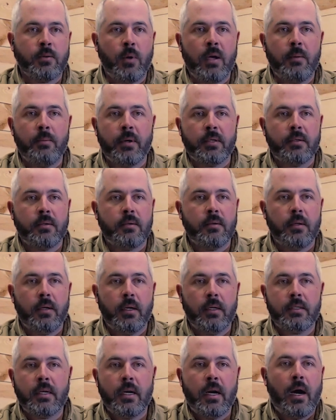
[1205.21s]
away, but
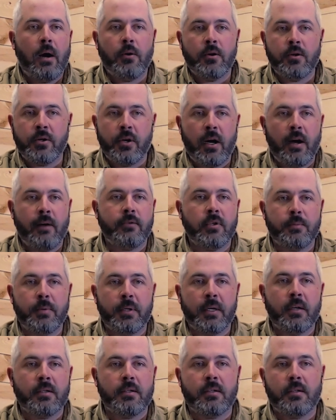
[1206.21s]
it's an hour drive just
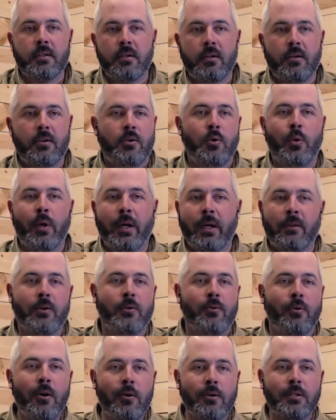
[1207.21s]
because New
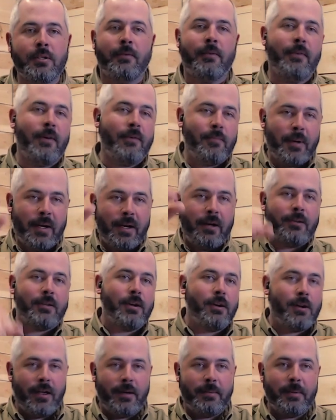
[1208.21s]
England roads, if you've ever been out
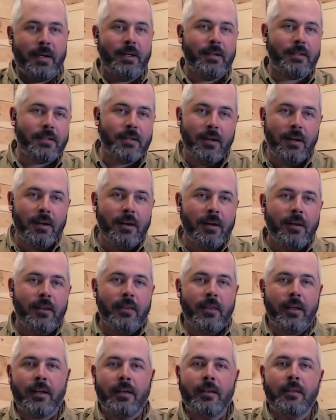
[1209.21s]
there, I mean, it's
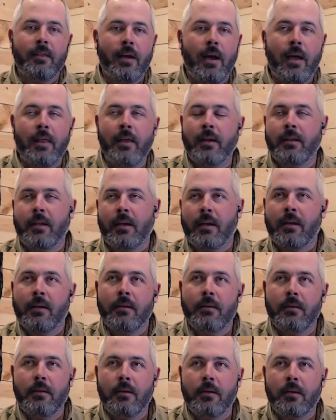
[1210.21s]
I think the
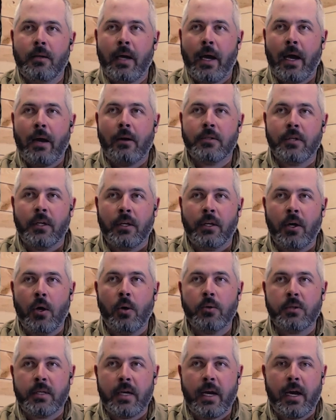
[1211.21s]
cows and
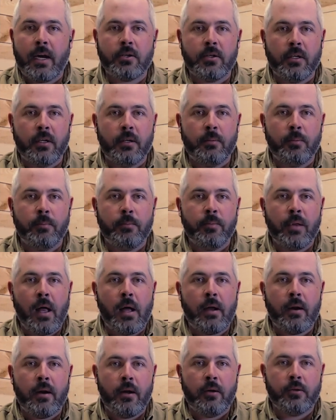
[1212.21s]
goats actually
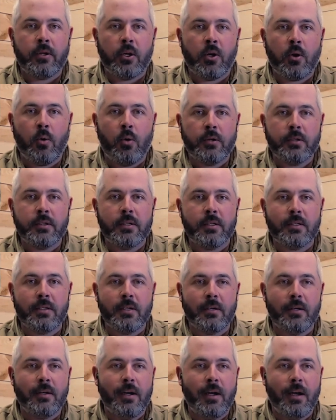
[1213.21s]
plotted out the courses
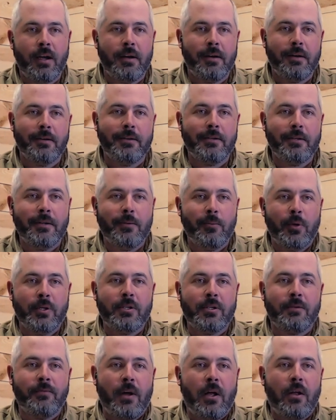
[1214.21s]
and we
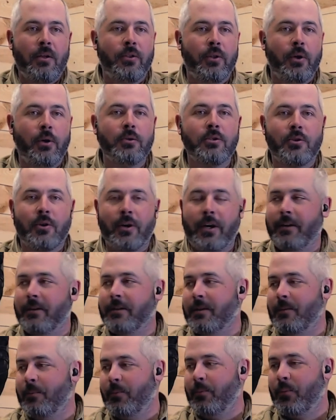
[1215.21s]
just followed those
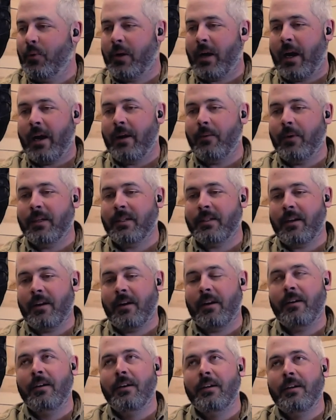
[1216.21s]
trails and put highways
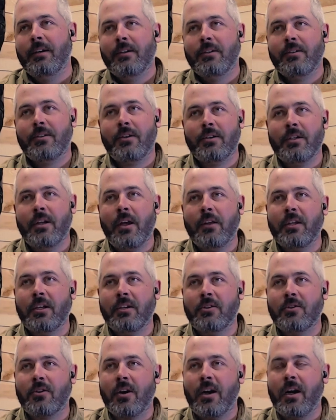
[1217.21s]
there. So there's nothing
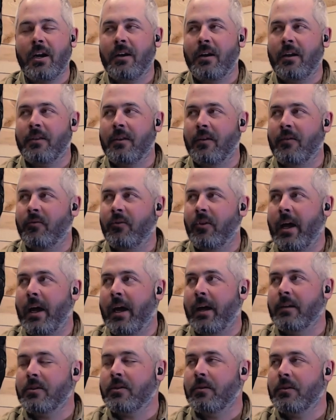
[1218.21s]
straight, nothing
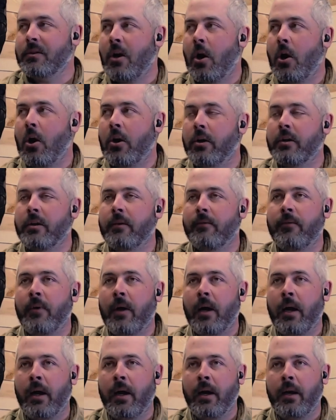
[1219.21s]
flat. So it's hard to
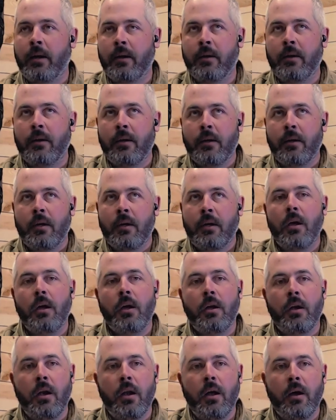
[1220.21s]
find
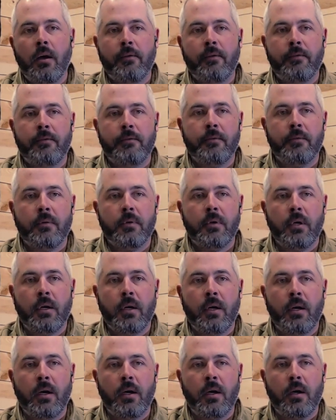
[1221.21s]
enough
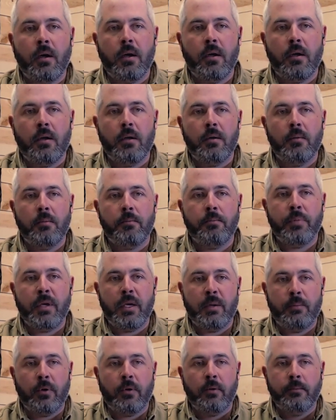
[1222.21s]

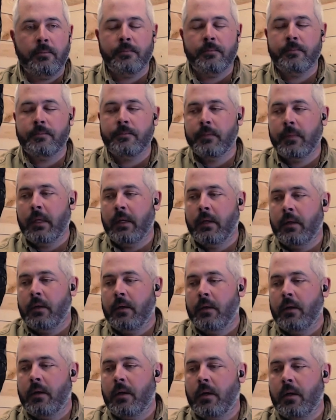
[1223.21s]
people.
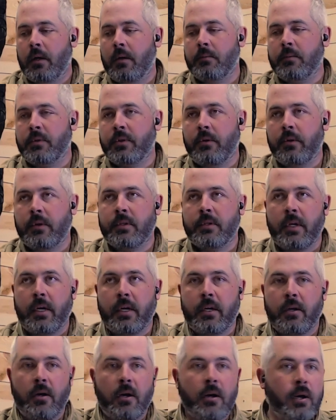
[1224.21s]
So it's
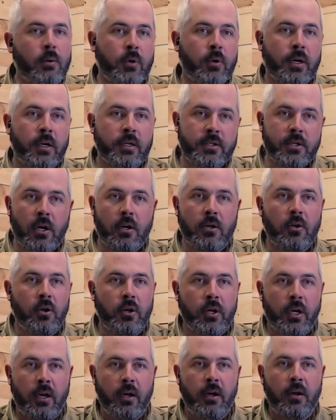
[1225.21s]
like, all right, we're going to start
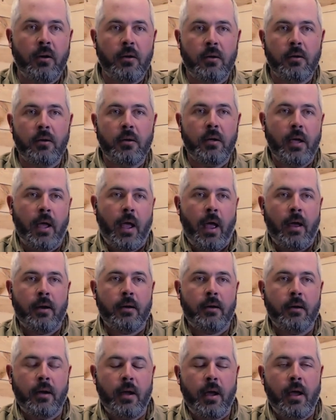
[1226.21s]
looking
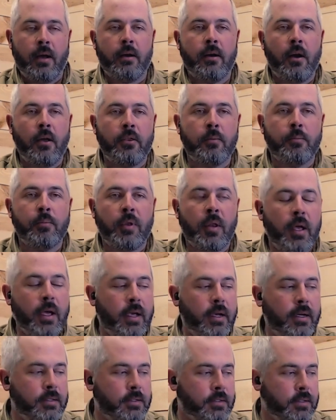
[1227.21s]
at another
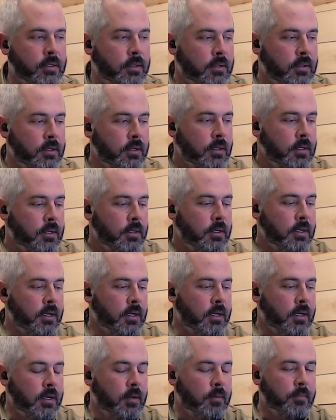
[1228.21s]
place.
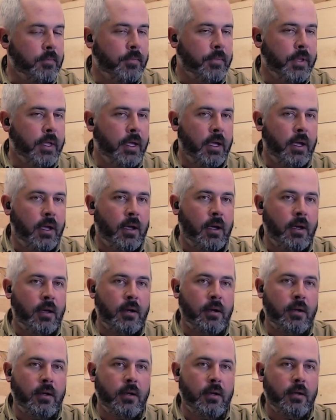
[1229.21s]

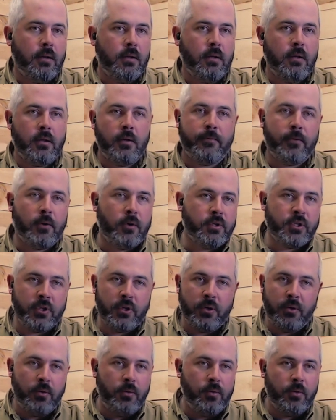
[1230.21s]
And the first
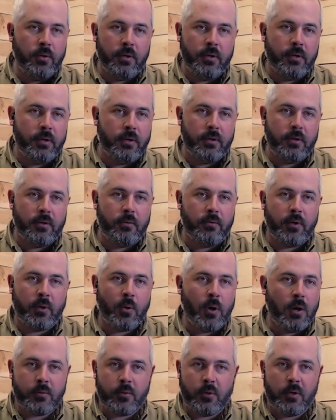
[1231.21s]
two
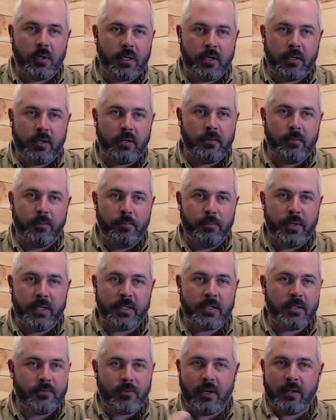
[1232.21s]
requirements were
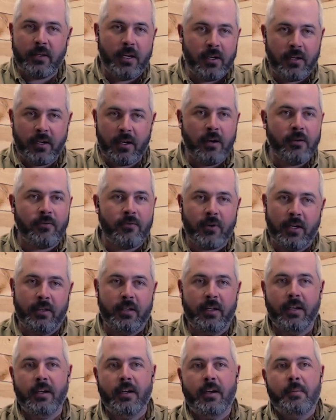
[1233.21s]
business friendly and gun
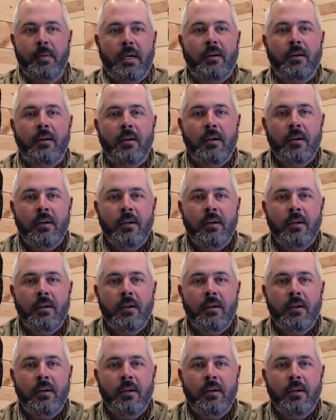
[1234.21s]
friendly. I mean,